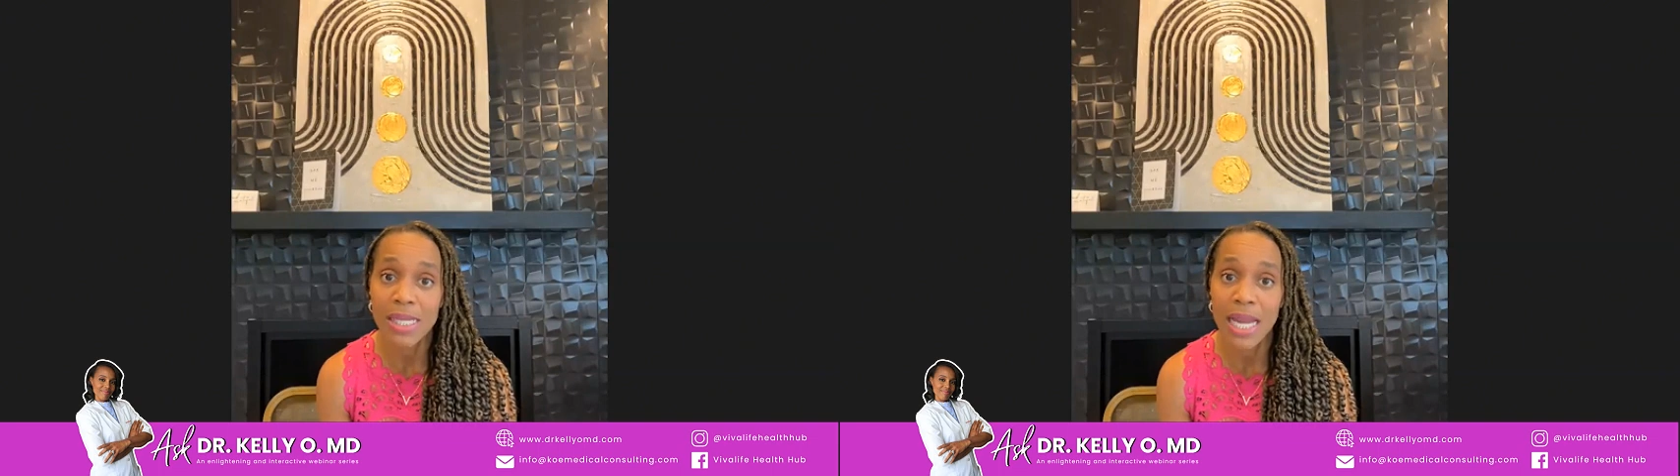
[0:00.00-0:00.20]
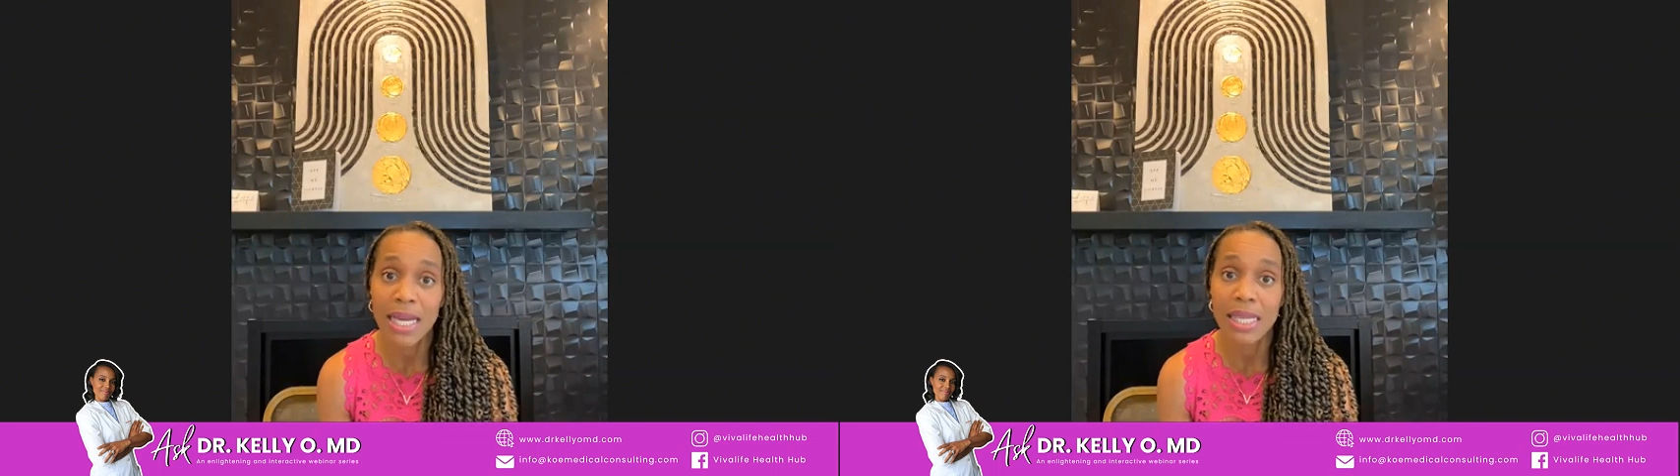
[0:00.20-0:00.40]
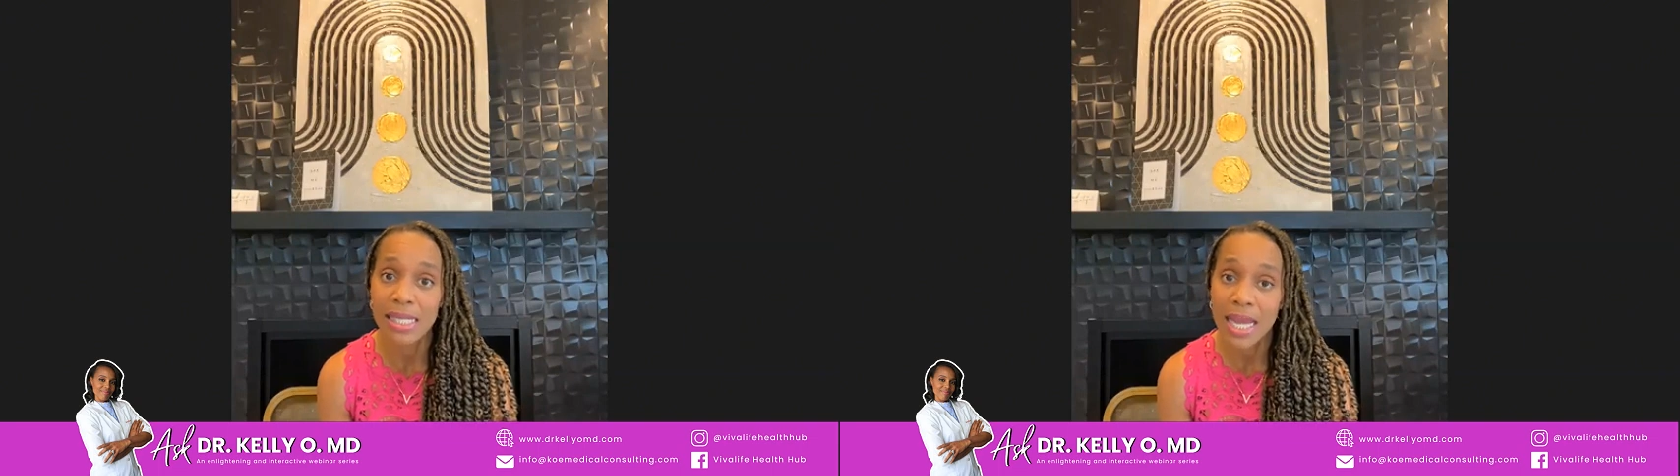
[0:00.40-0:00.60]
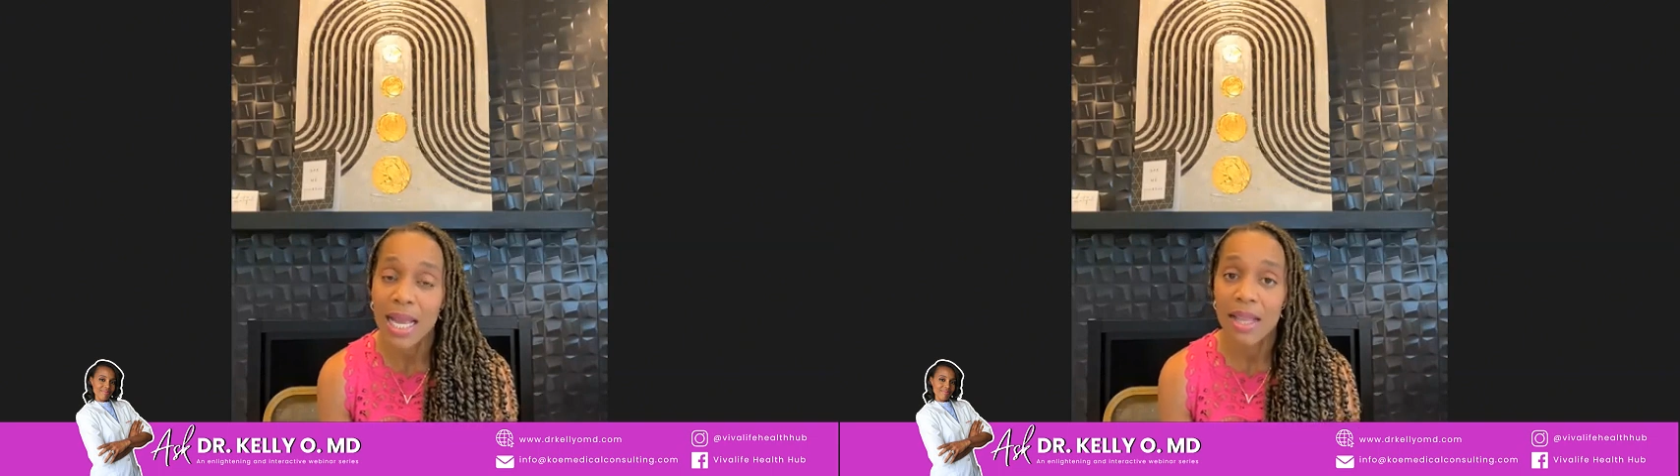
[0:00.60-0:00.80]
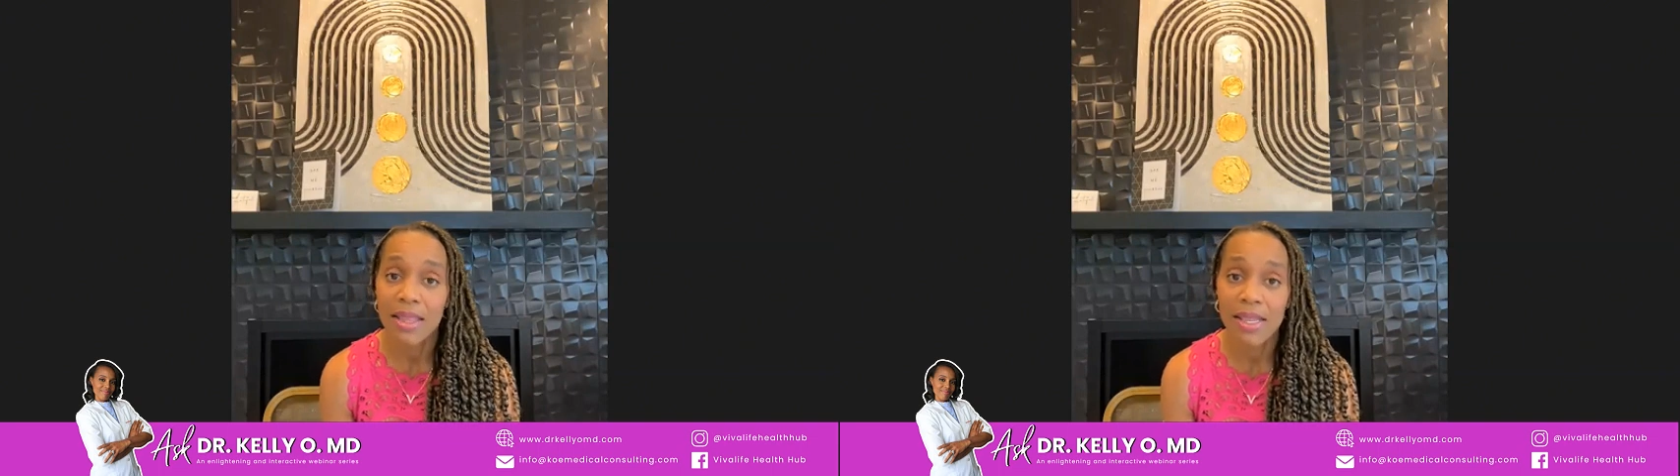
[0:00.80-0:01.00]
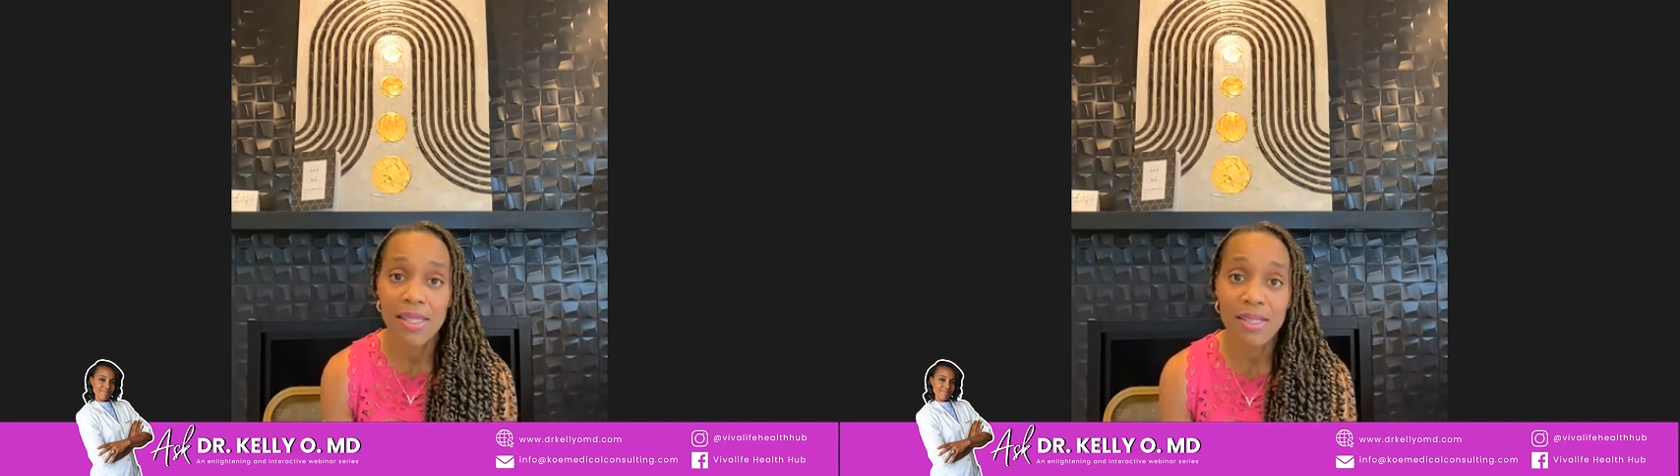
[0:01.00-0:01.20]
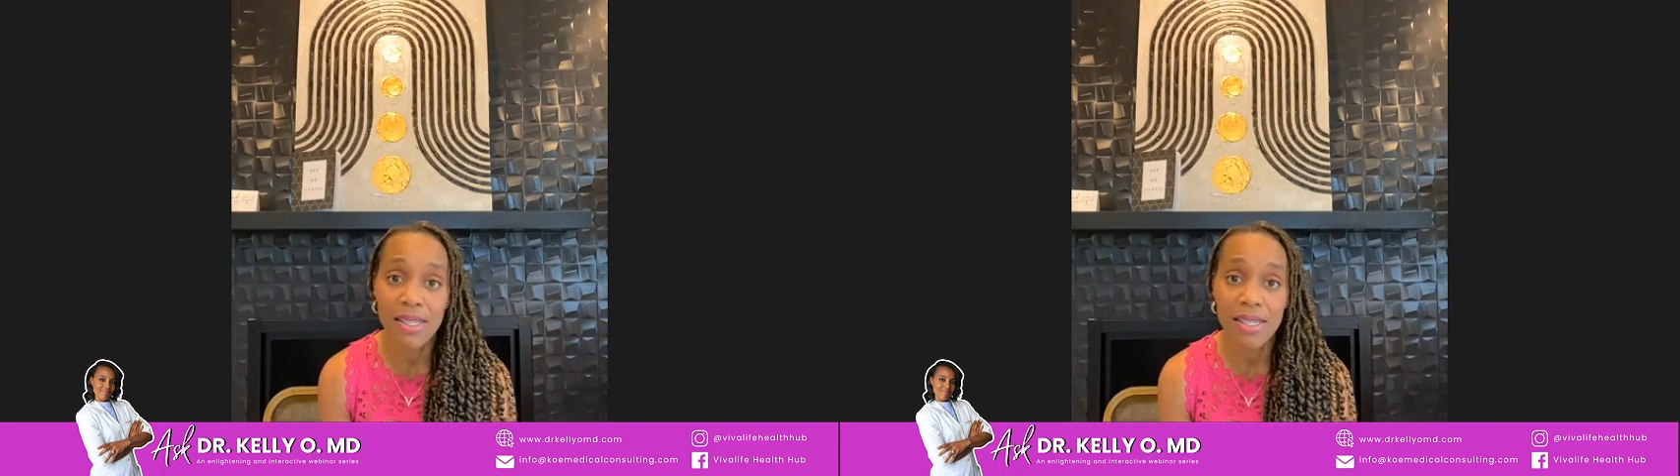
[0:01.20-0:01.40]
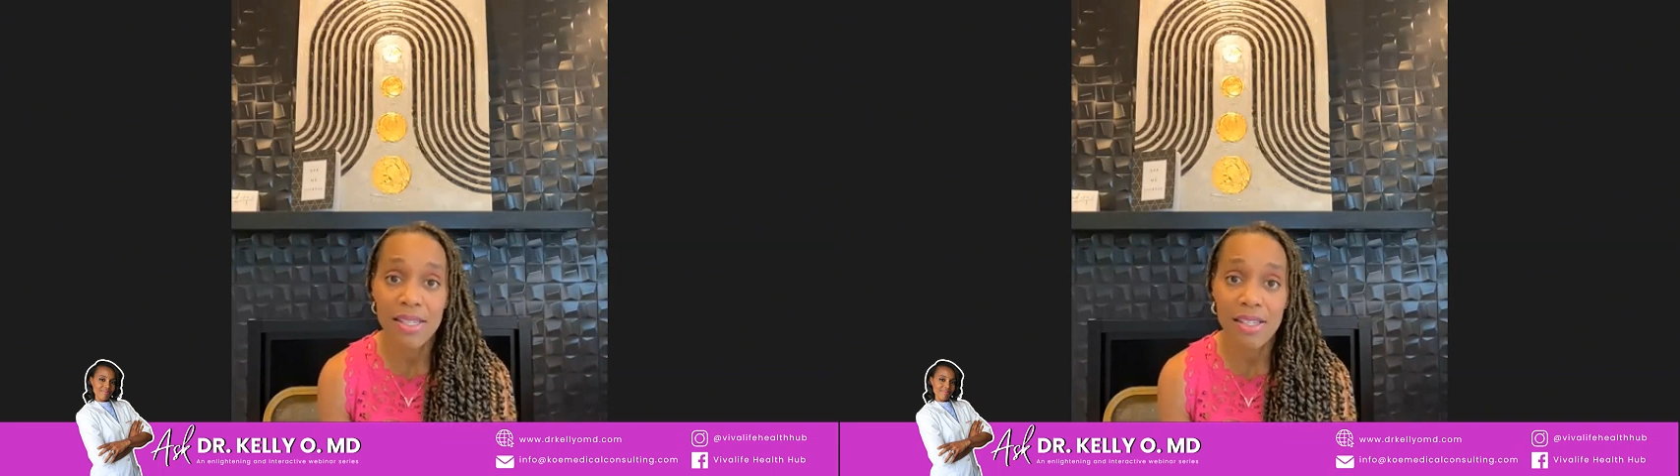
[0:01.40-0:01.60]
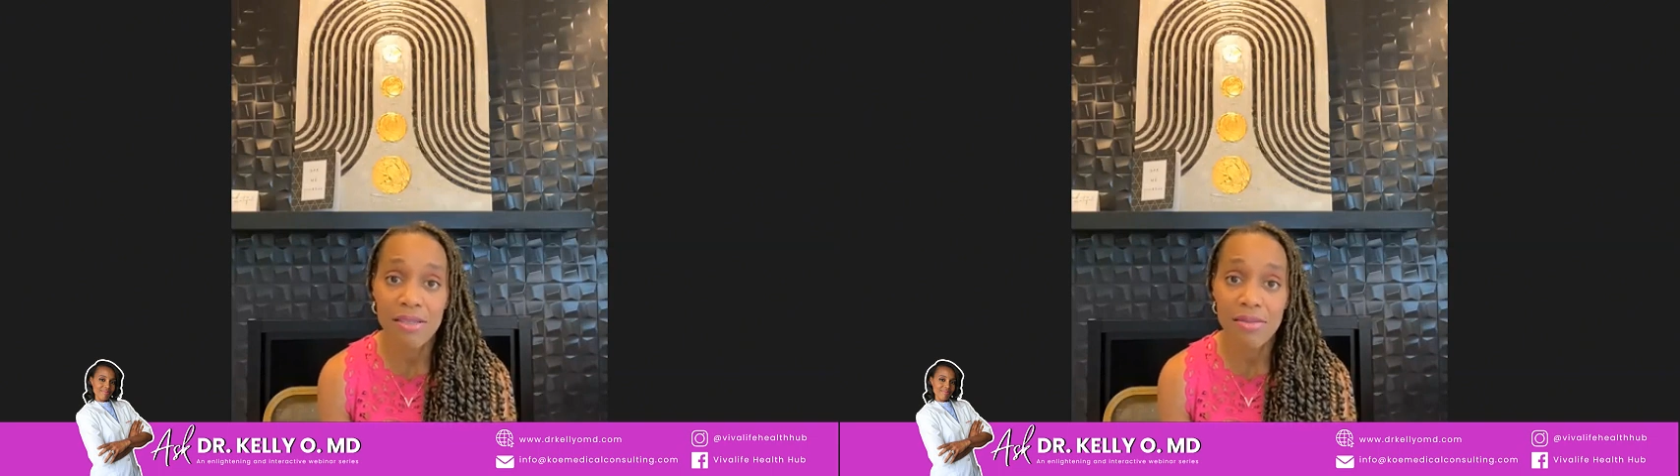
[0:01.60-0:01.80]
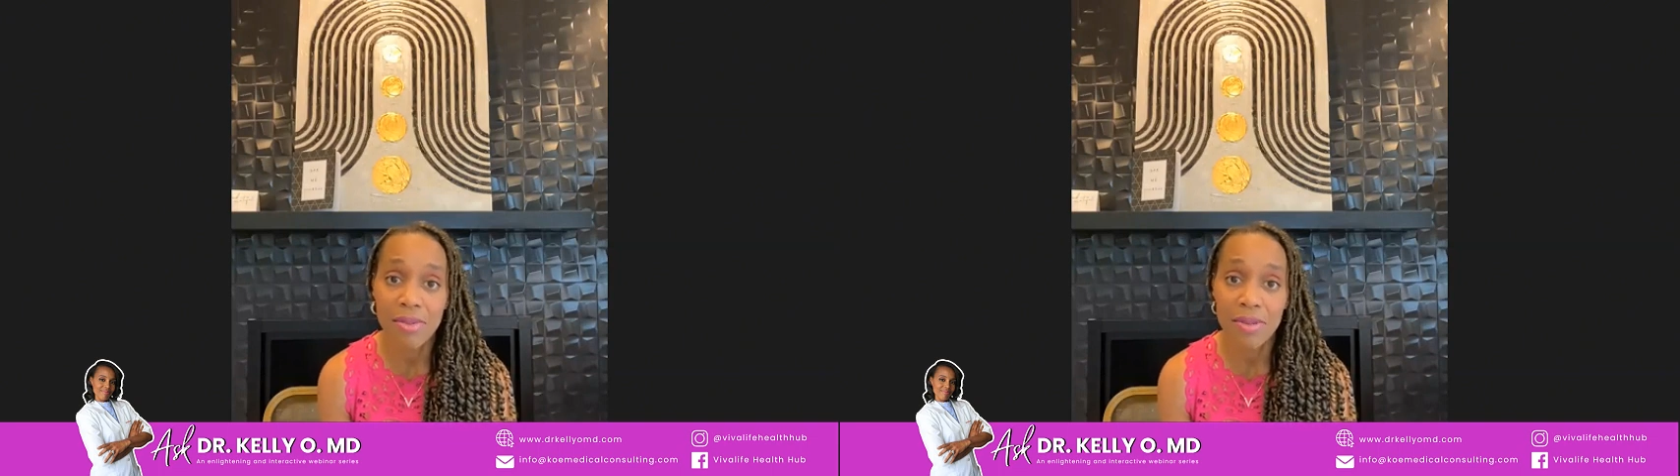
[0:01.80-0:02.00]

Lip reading: status, this is